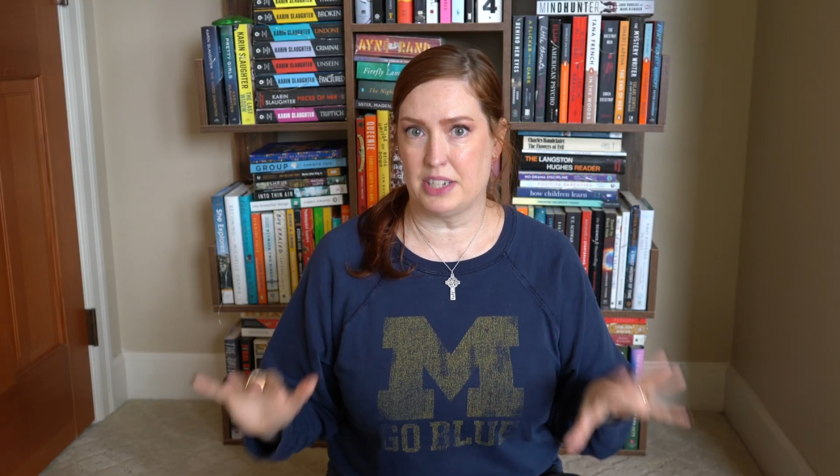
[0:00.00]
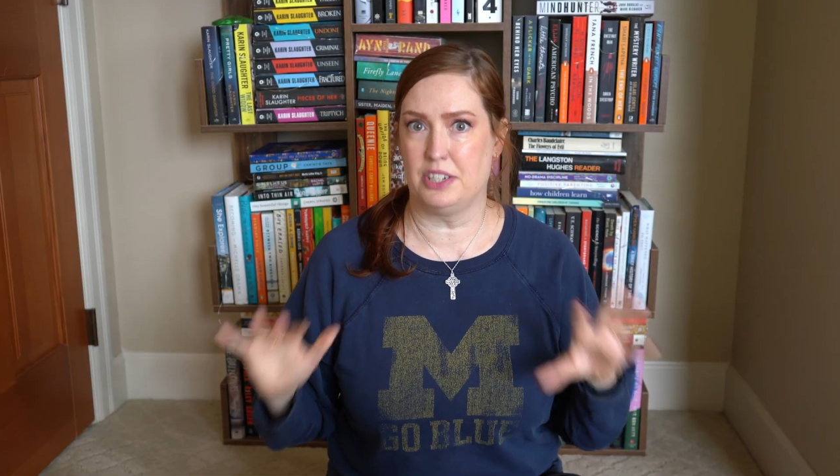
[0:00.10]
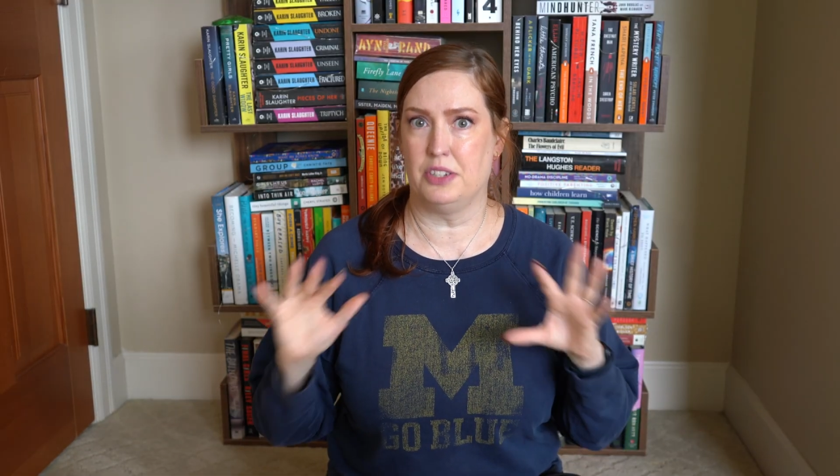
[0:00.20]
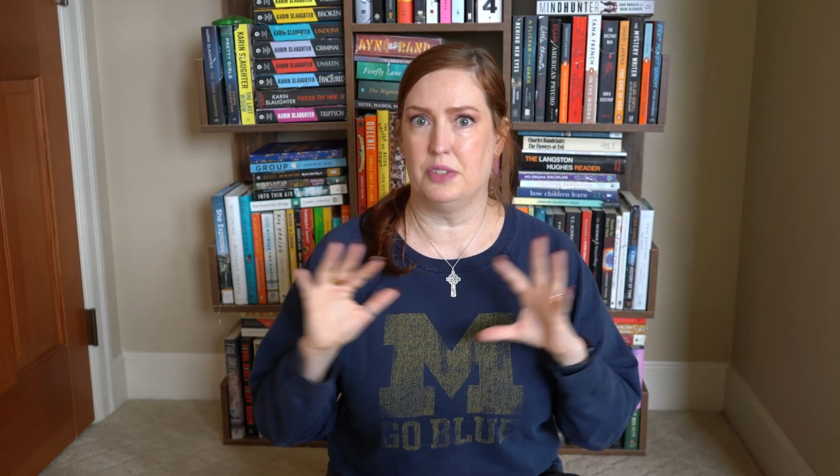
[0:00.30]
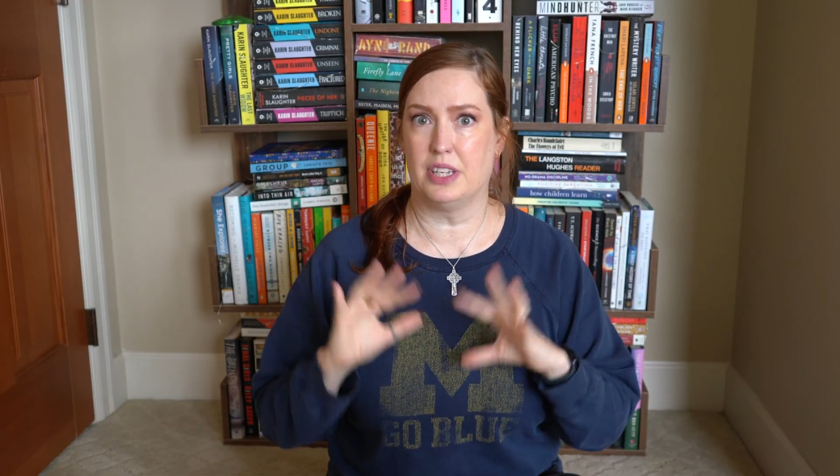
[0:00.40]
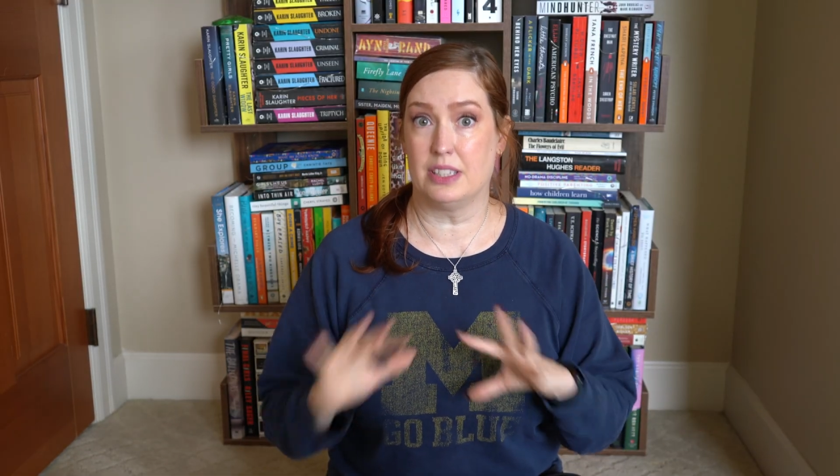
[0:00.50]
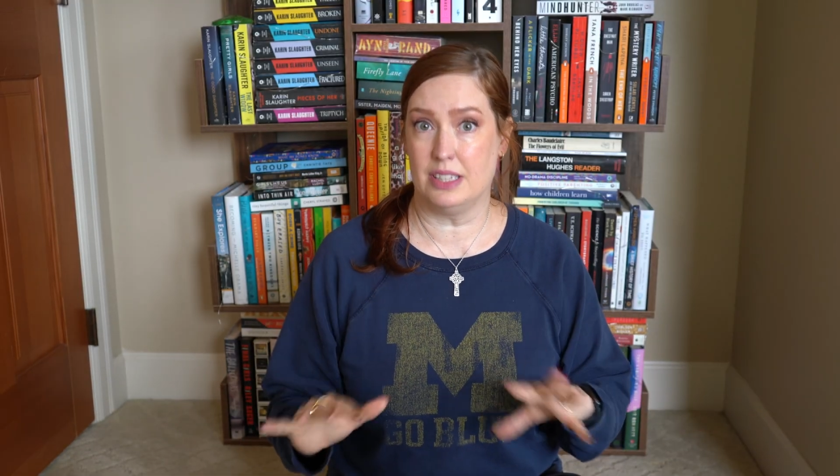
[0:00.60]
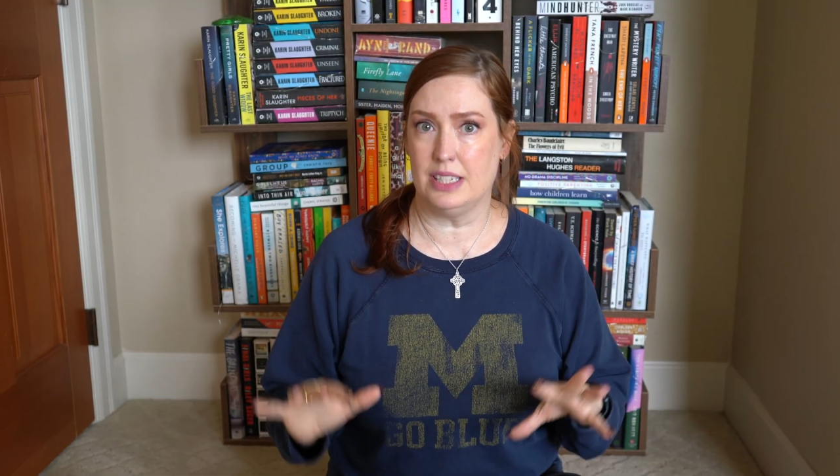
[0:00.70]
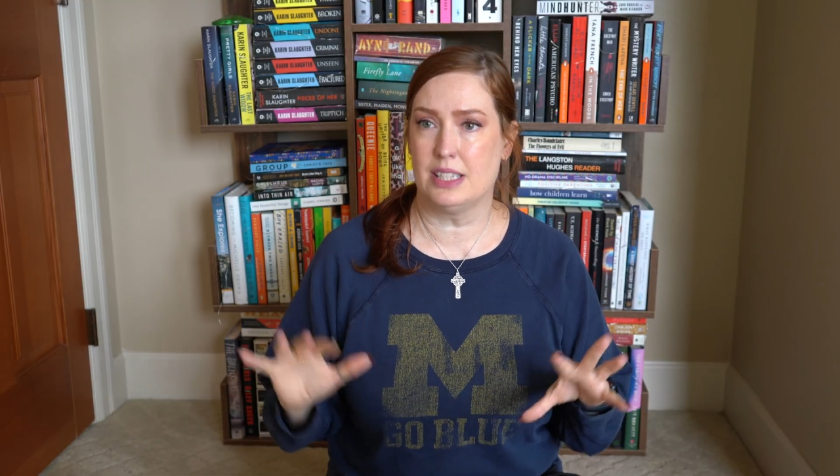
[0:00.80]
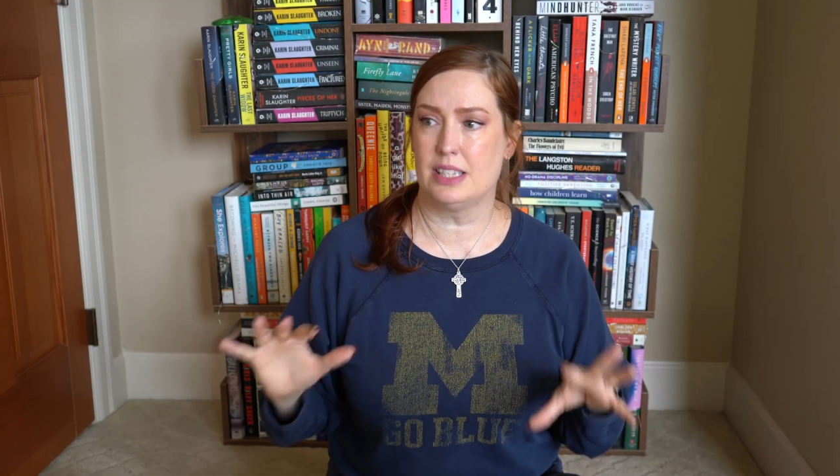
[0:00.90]
to a
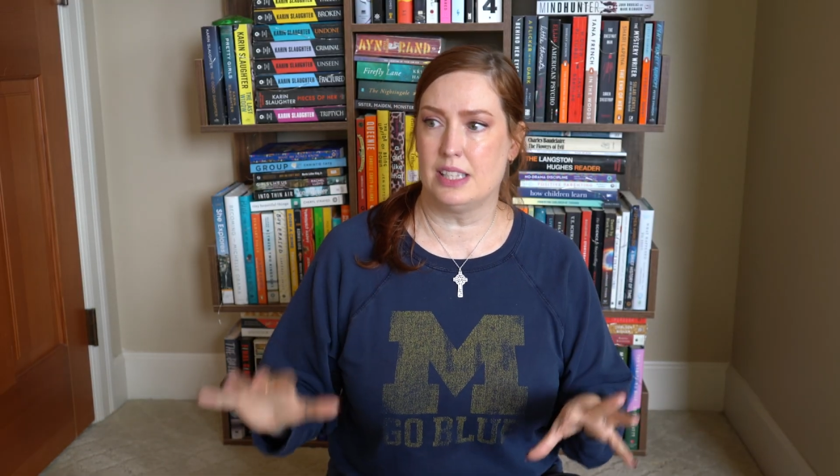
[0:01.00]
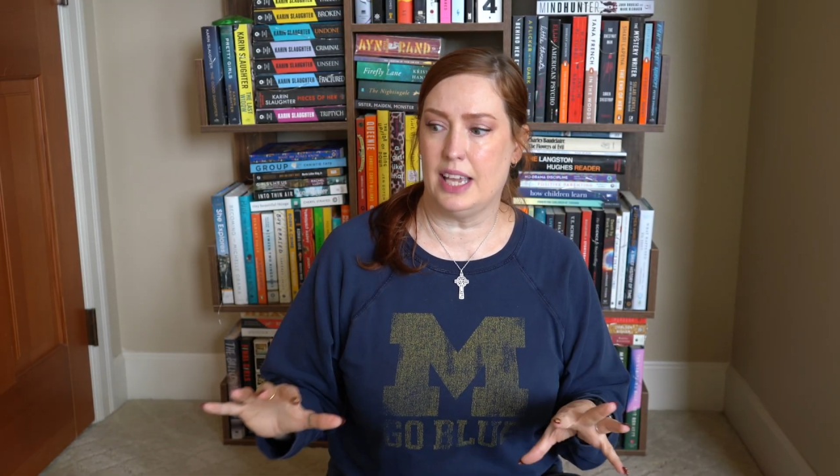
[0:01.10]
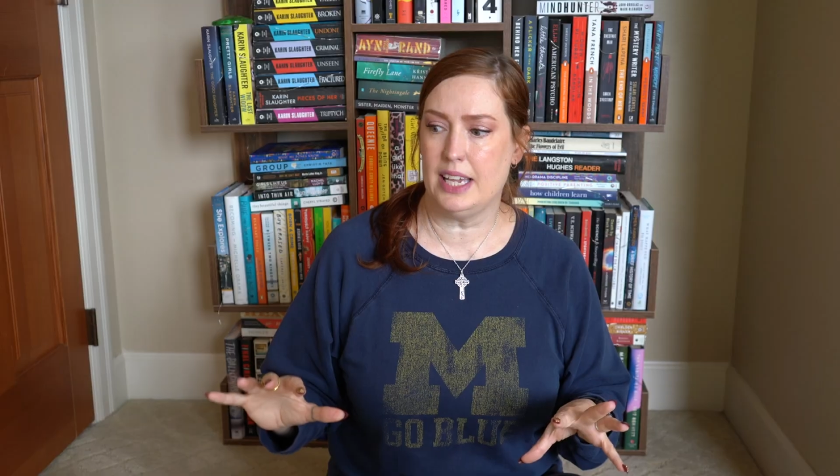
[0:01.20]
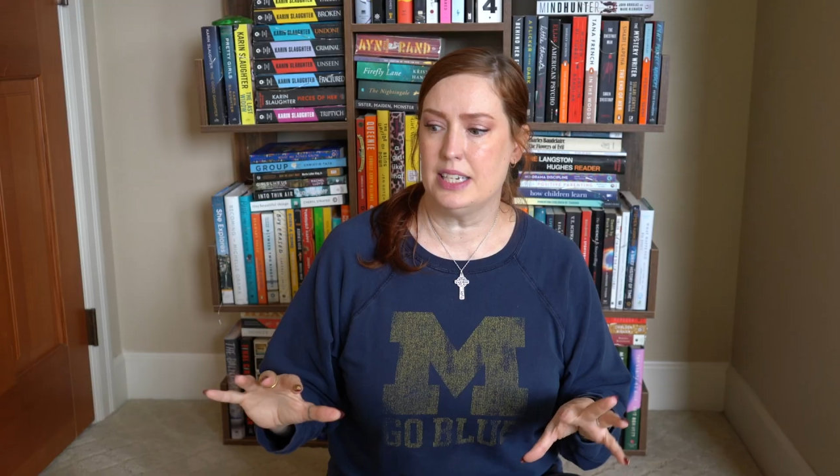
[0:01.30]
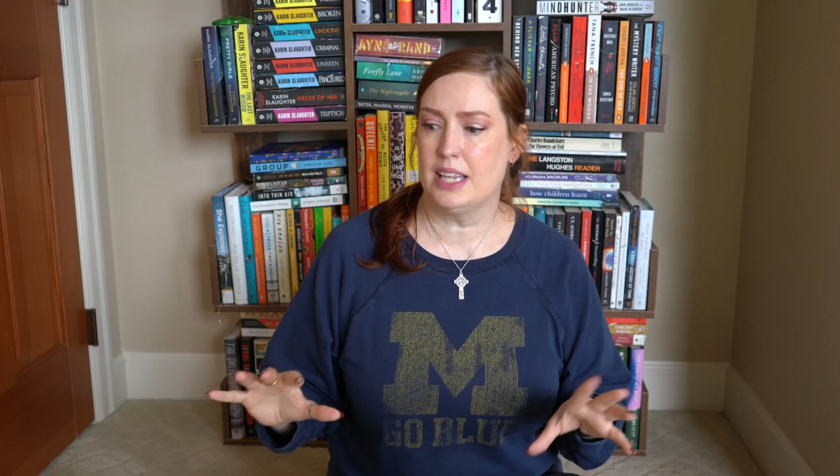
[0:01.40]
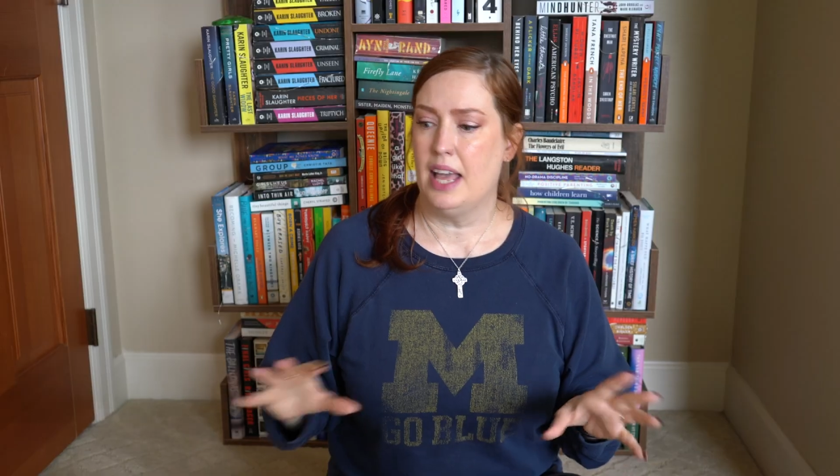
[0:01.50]
clean slate,